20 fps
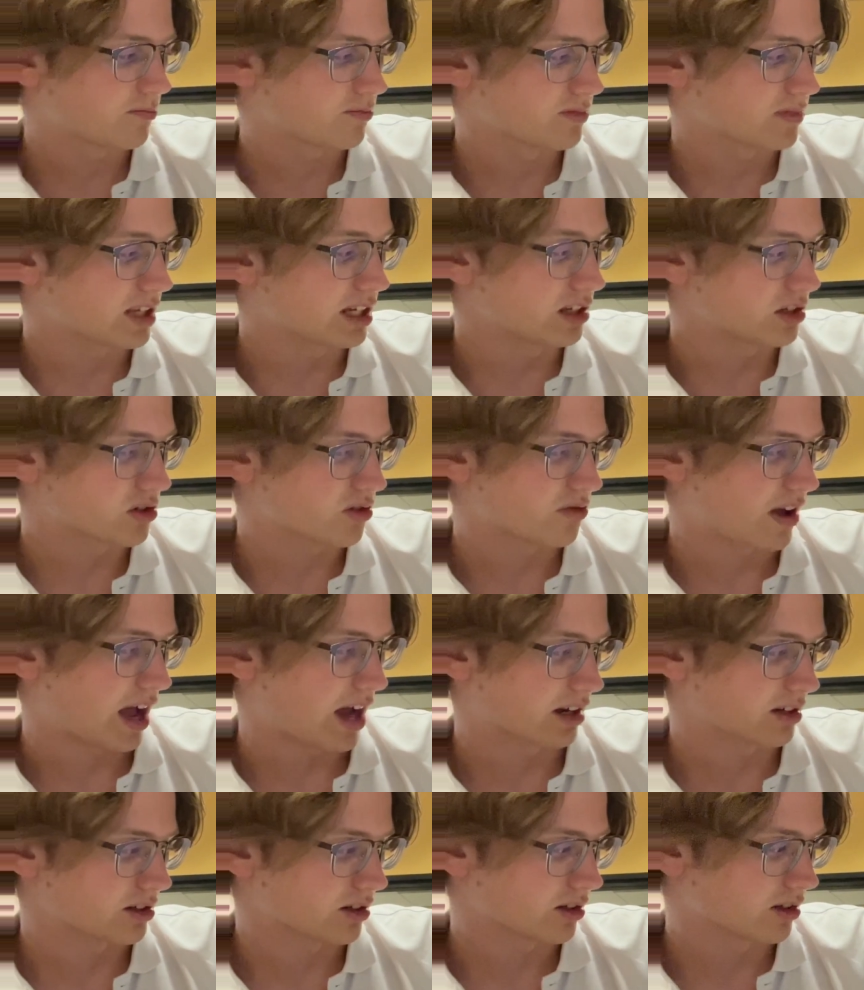each
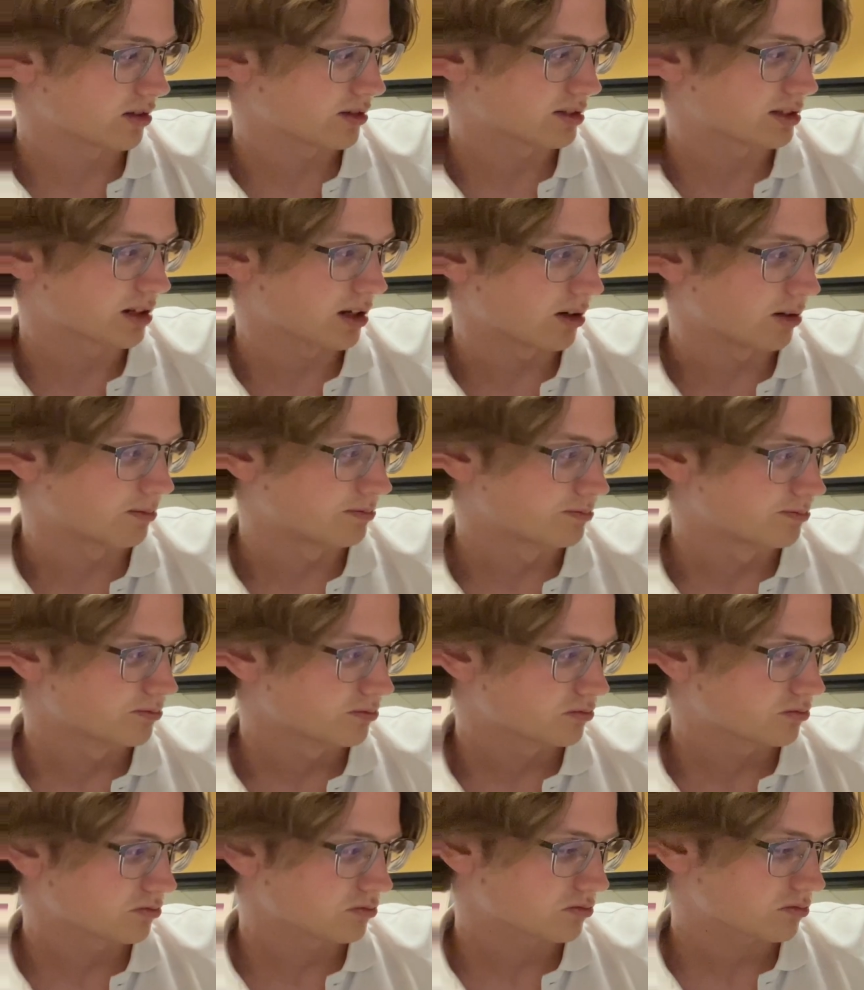factor. So
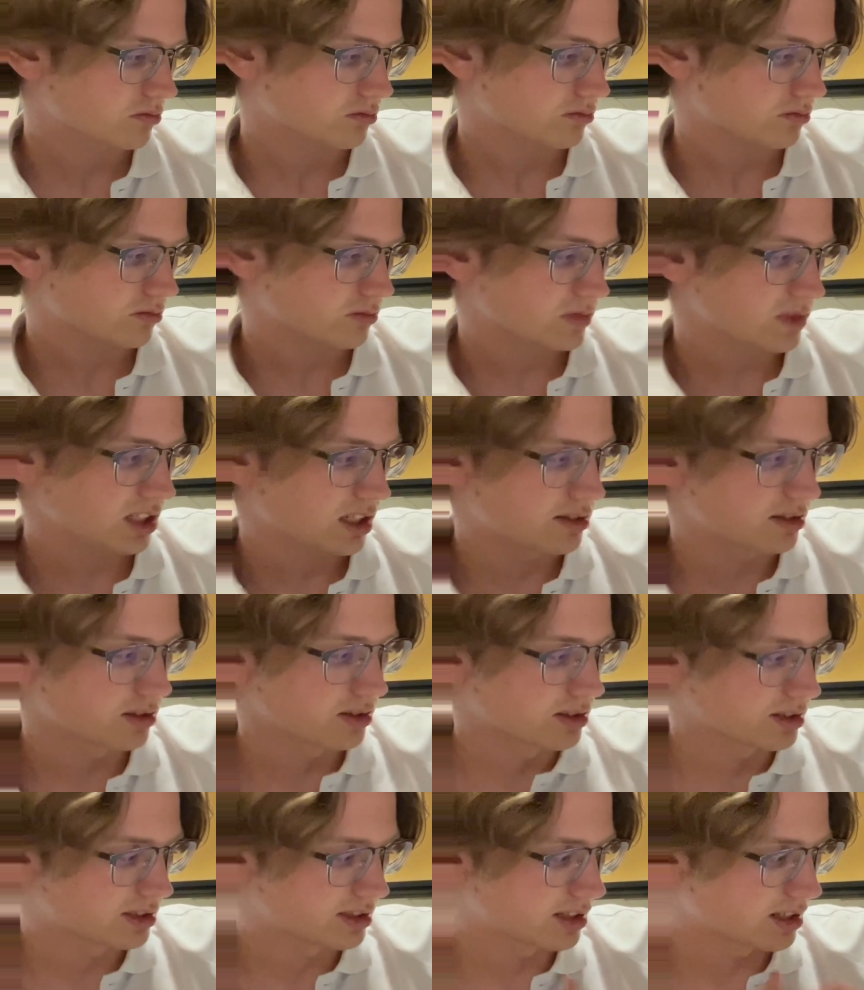as you
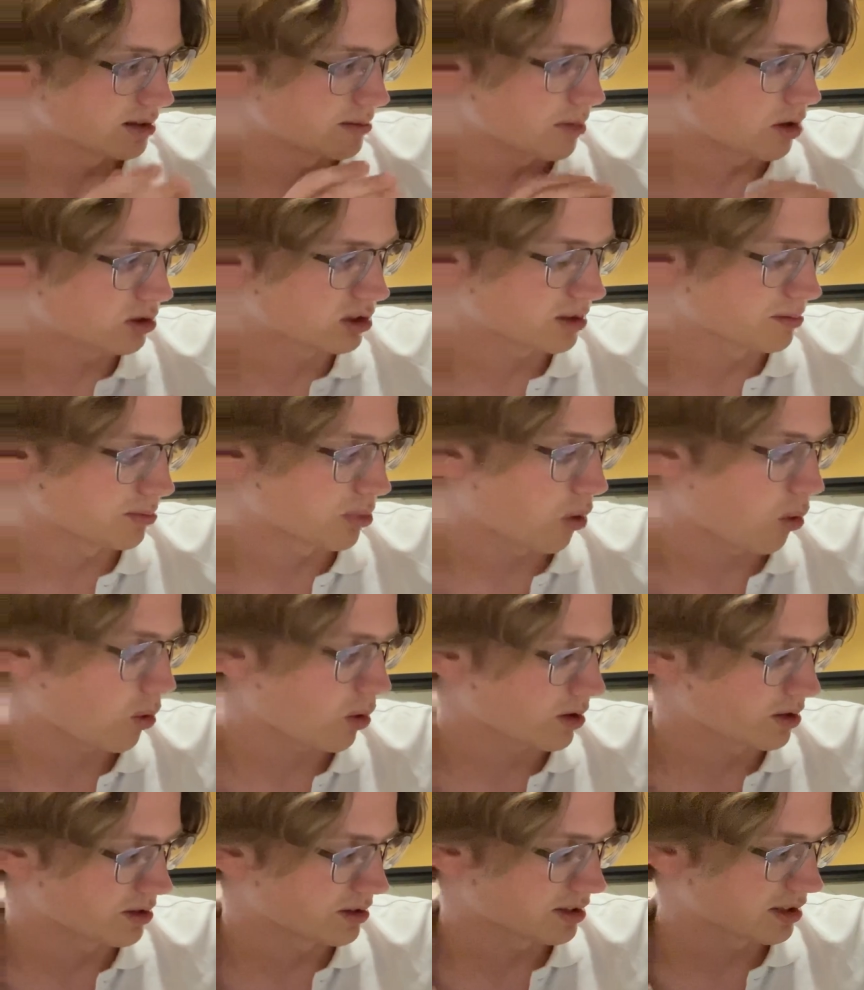can see, the most
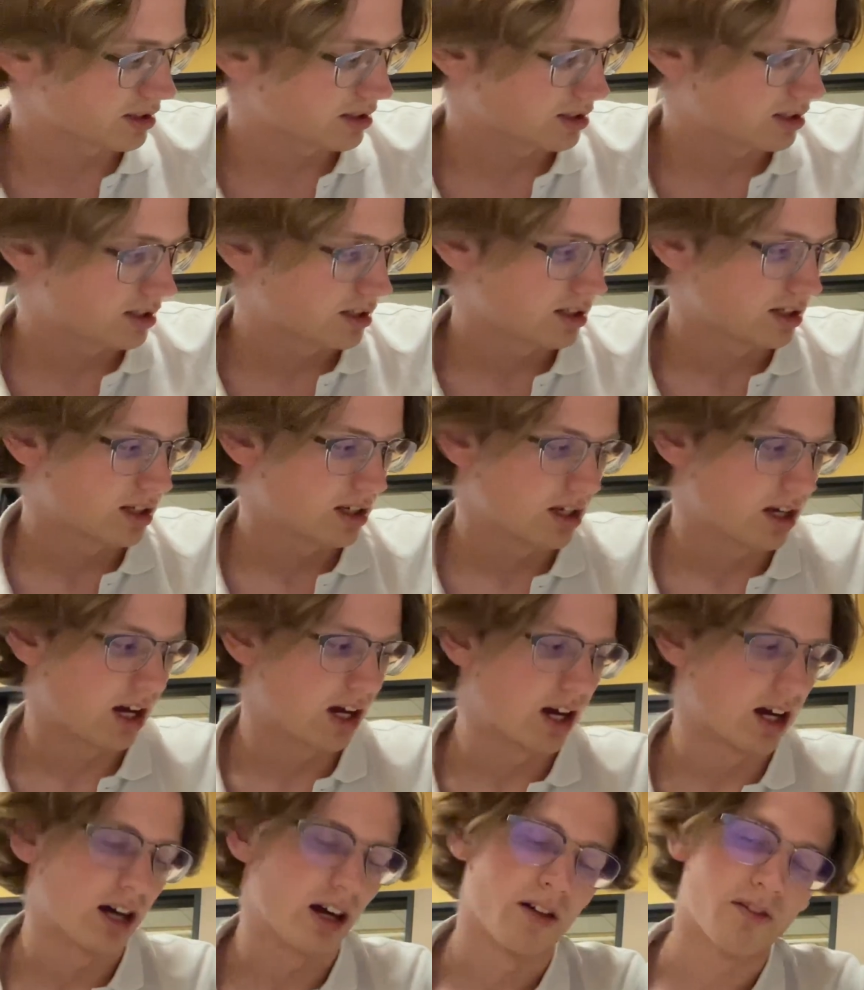important
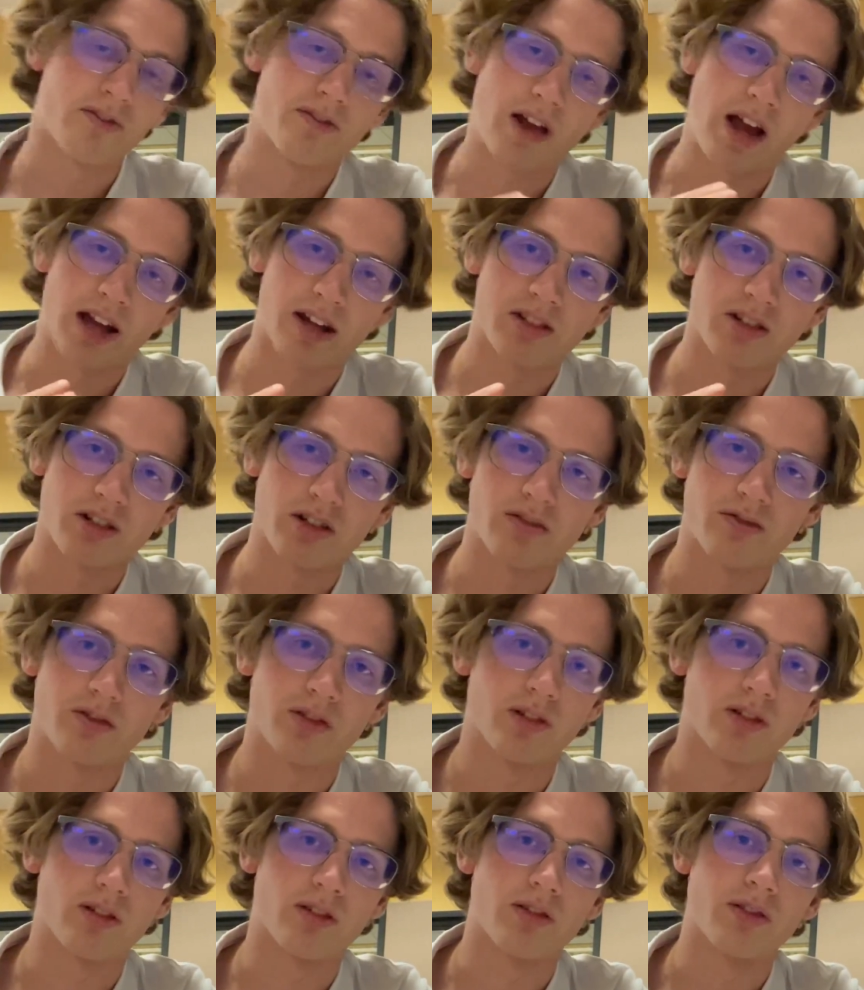factor
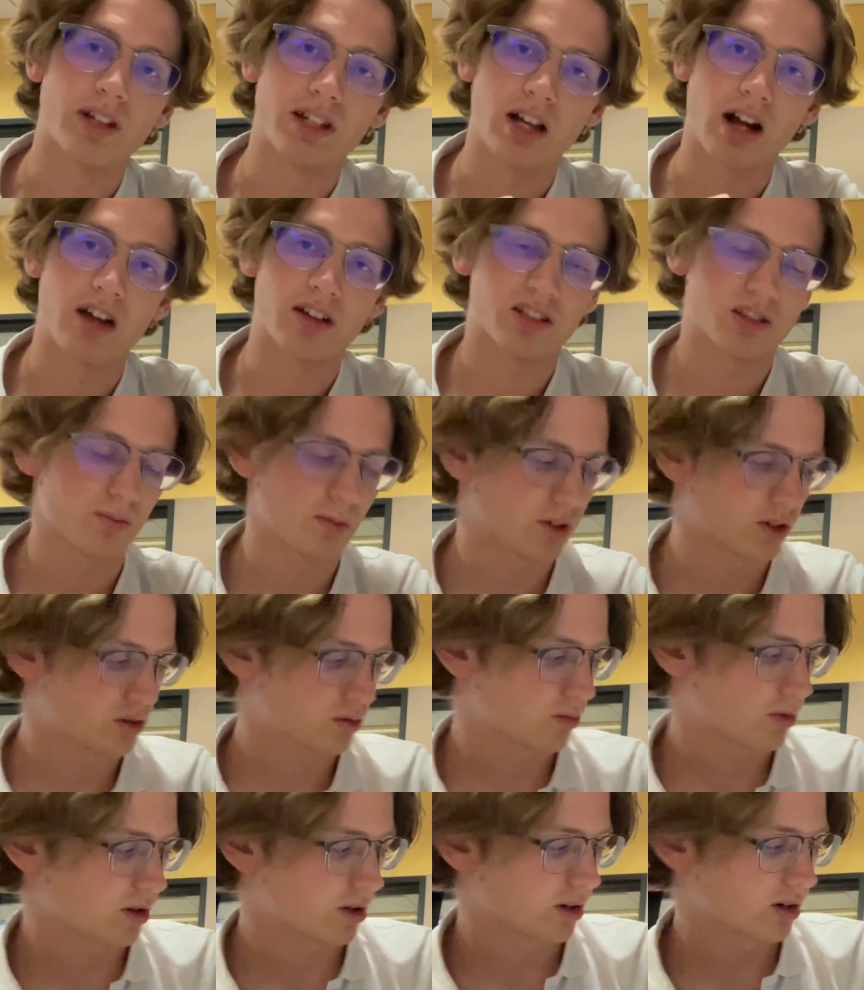for the customers
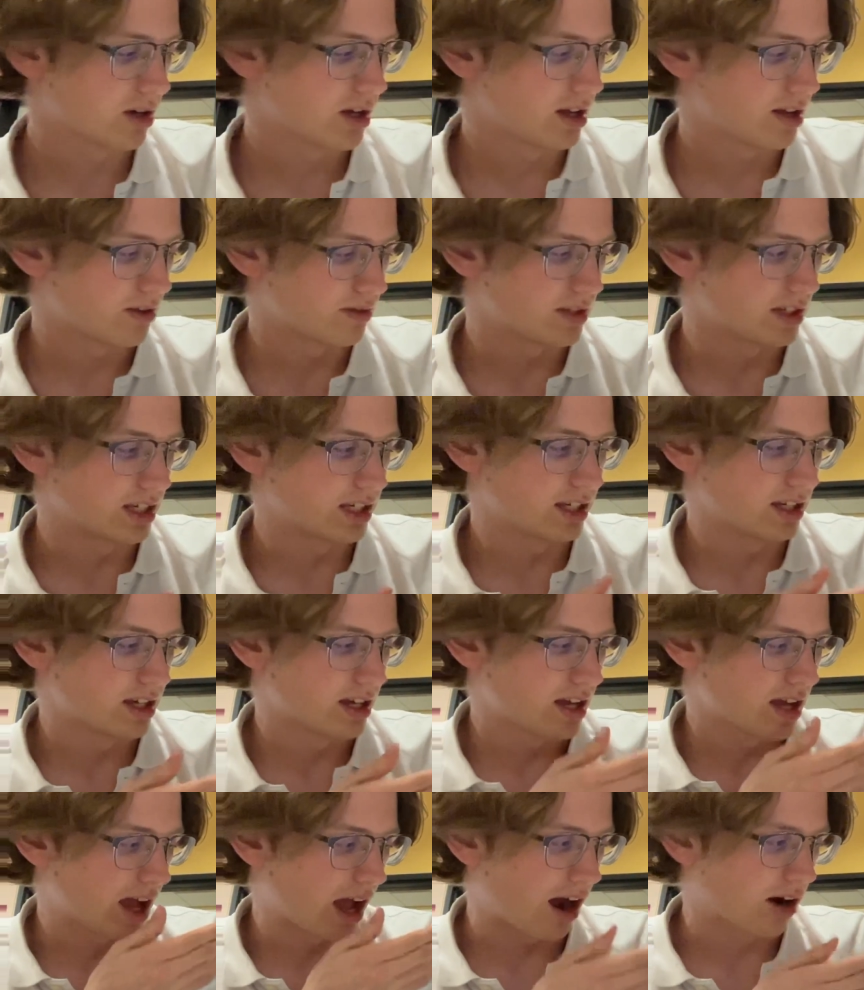were the
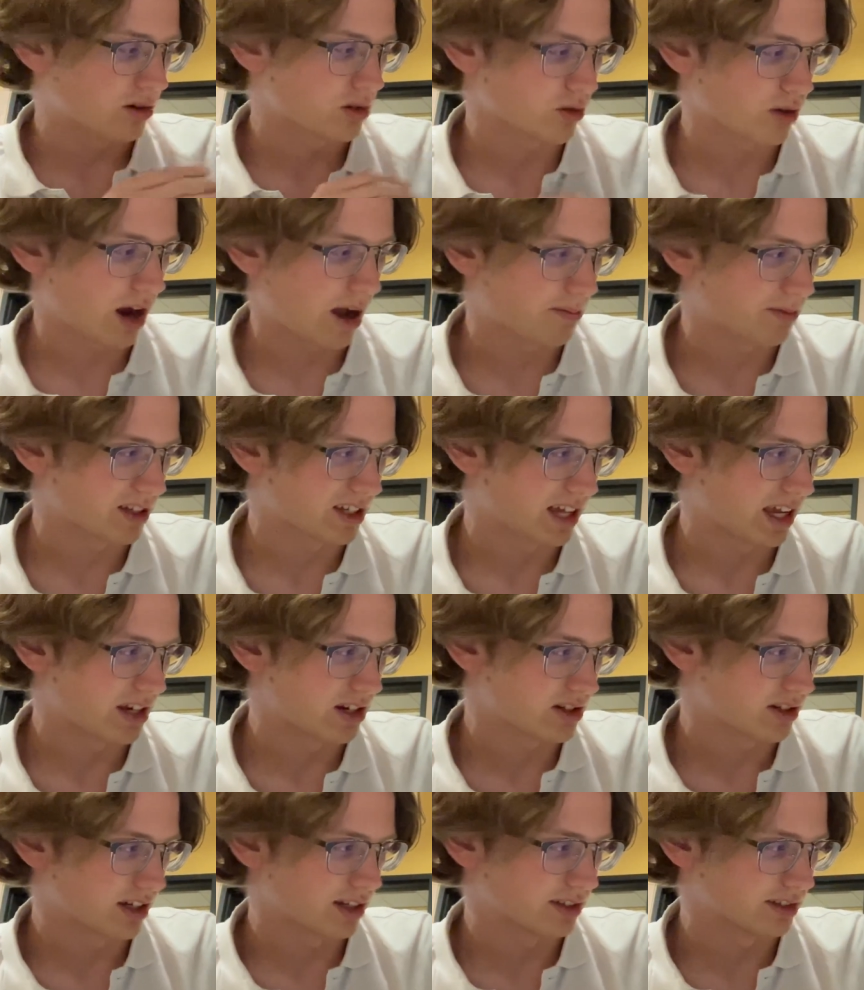outdoor
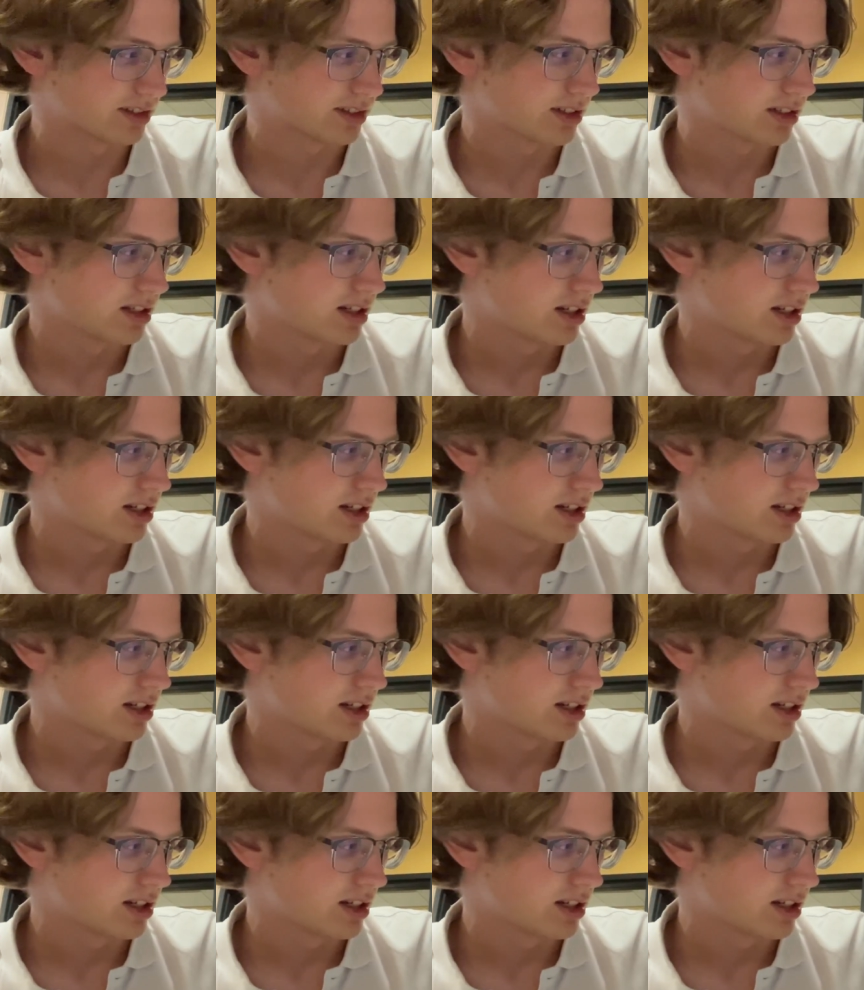application as